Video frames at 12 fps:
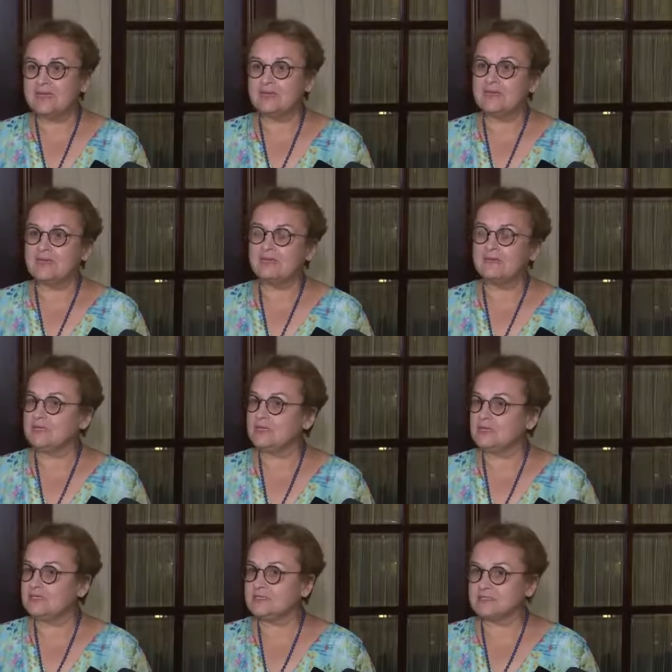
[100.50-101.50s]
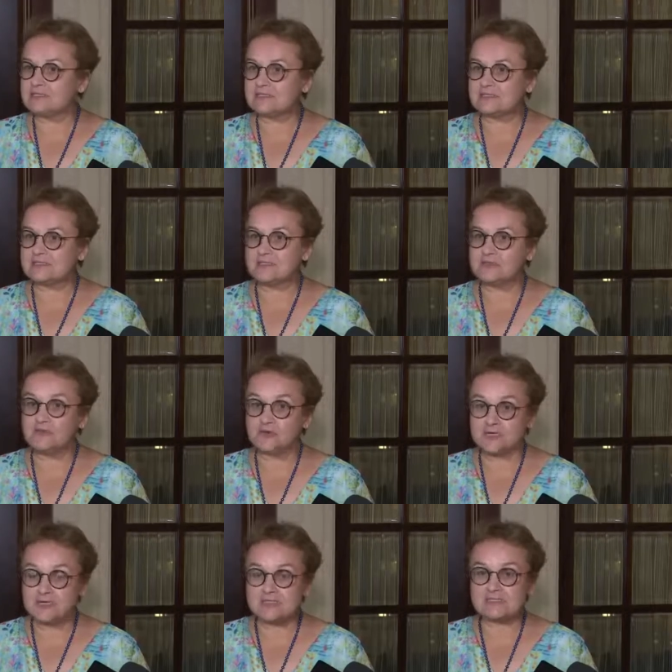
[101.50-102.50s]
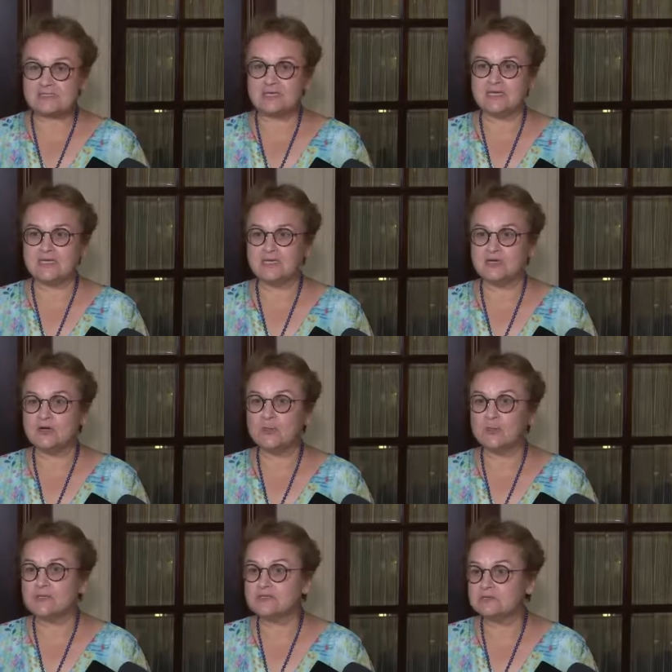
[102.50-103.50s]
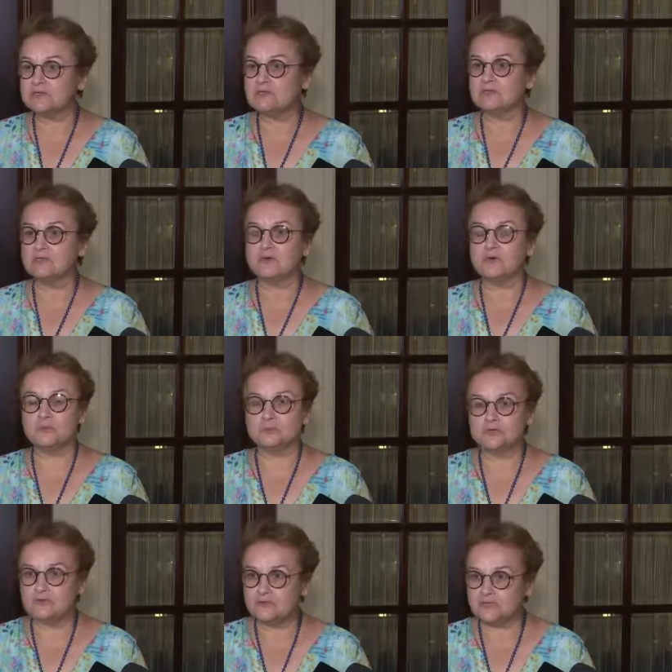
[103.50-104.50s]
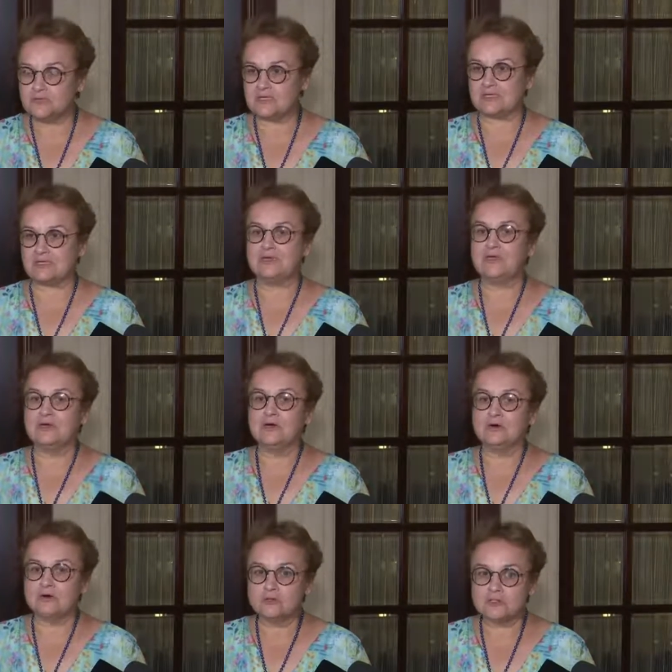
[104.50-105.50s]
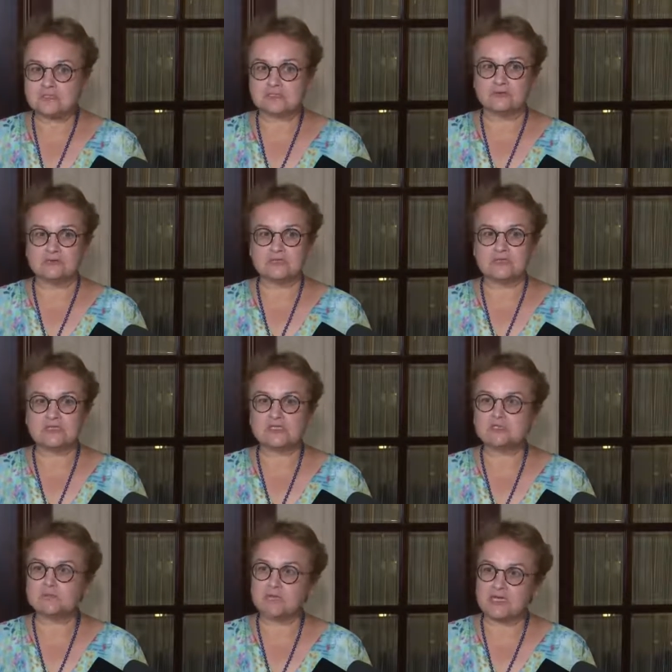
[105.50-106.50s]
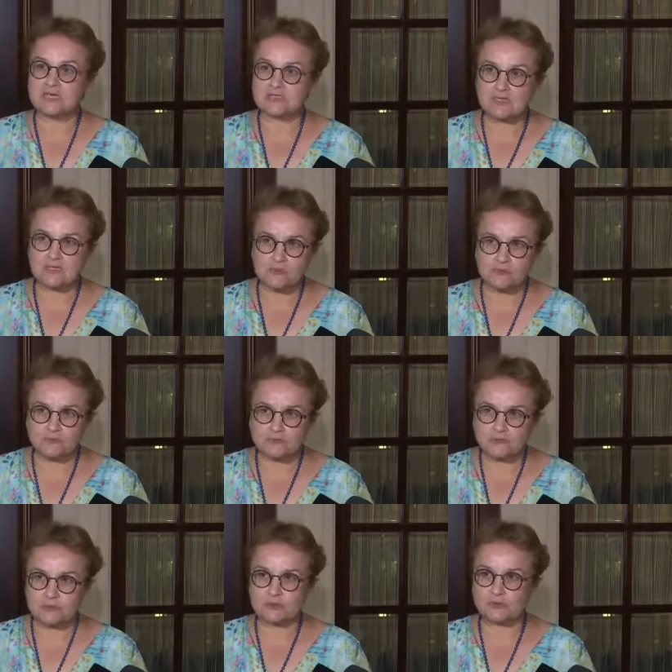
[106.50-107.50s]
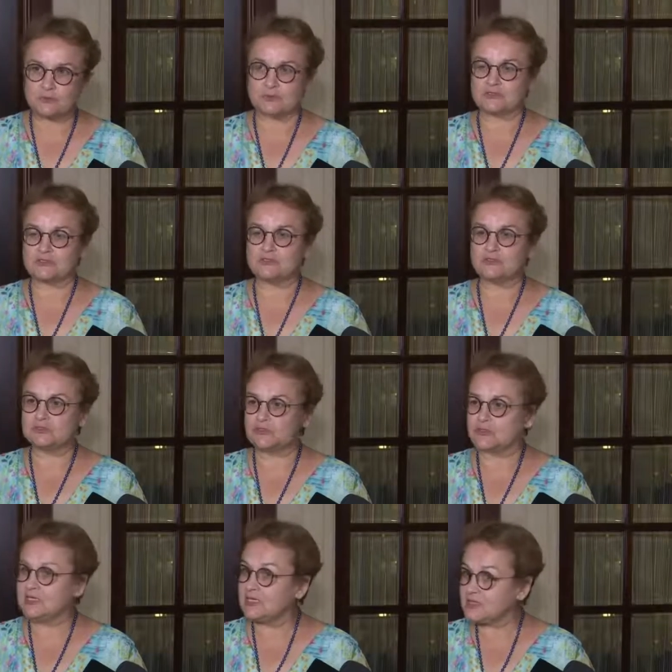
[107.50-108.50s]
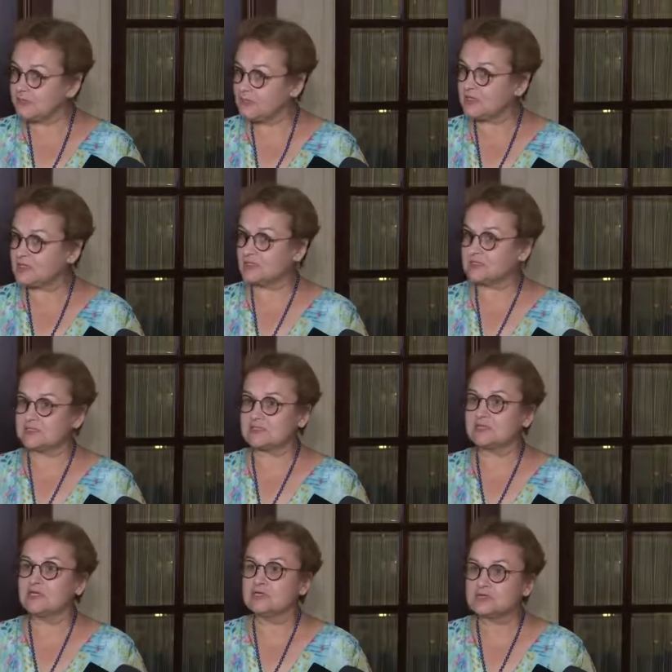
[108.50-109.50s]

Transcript: Uh, it is uh, for us a wonderful opportunity also to express our full support to independence,